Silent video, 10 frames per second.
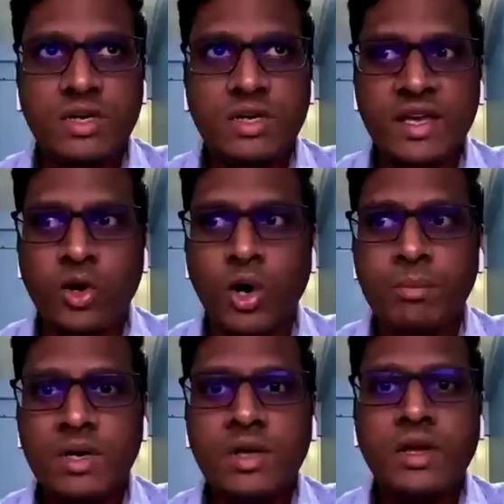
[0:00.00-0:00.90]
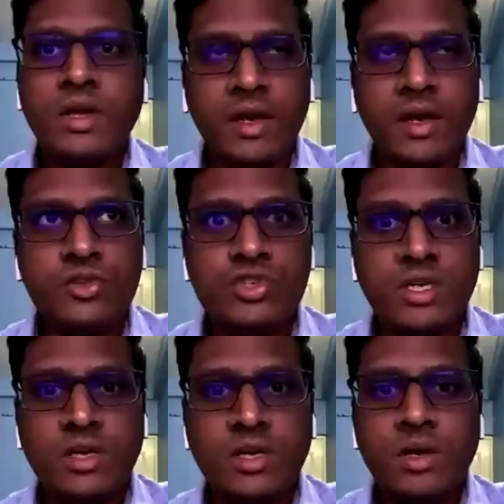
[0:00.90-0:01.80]
telecom,
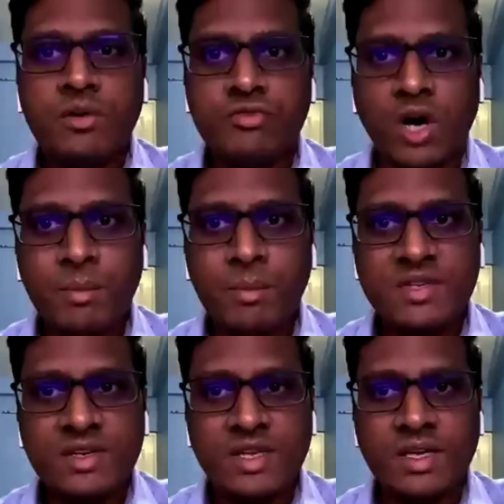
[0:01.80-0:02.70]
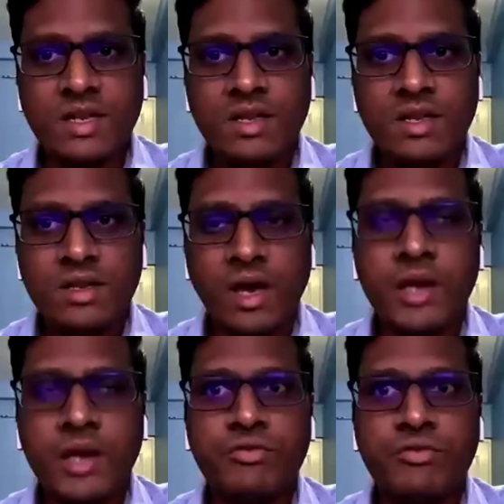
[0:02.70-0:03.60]
energy, pharmaceutical,
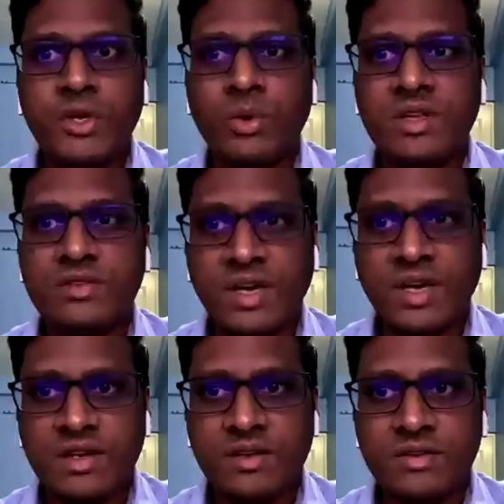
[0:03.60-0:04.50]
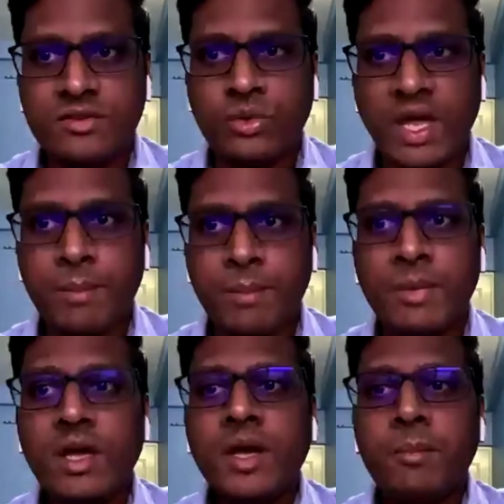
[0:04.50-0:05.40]
and few other sectors to name
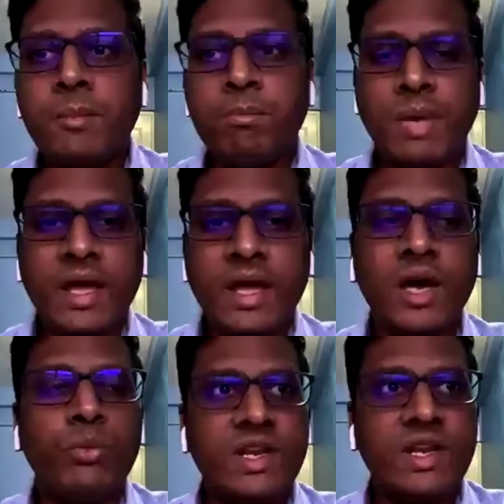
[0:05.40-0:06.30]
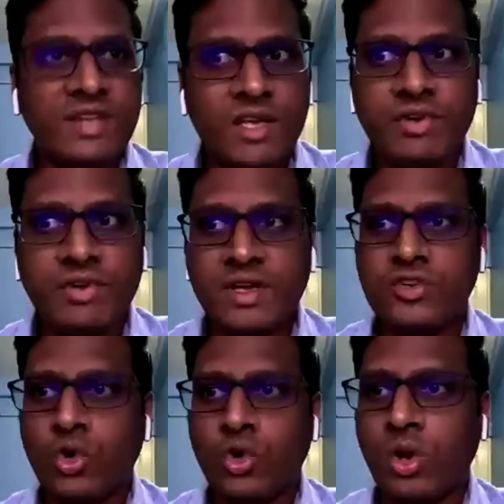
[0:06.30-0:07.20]
play a very significant
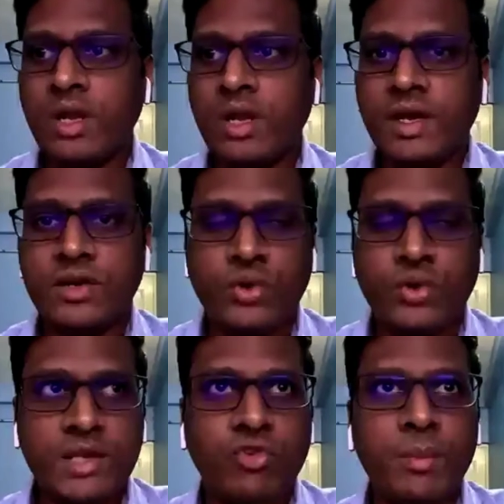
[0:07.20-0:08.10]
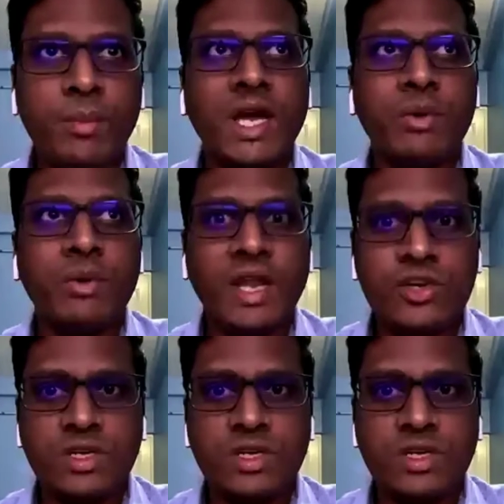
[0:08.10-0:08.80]
role in transforming our nation,